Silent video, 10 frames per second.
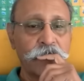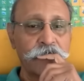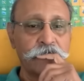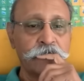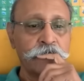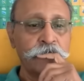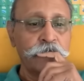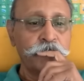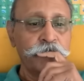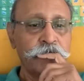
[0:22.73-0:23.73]
Right.
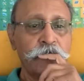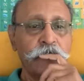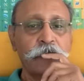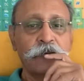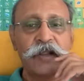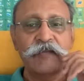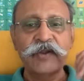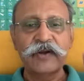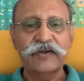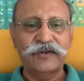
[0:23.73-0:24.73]
Today
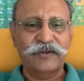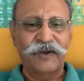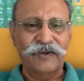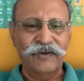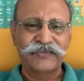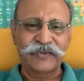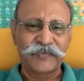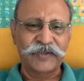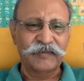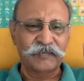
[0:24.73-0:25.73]
we're going to talk of
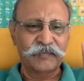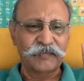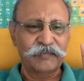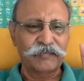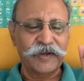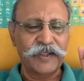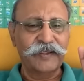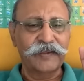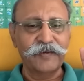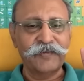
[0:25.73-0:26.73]
something
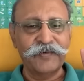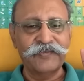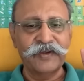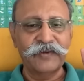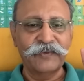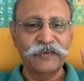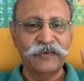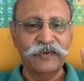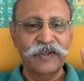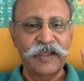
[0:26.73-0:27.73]
pretty interesting to
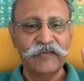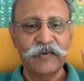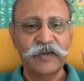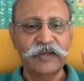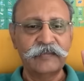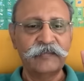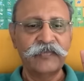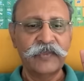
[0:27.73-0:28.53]
everyone,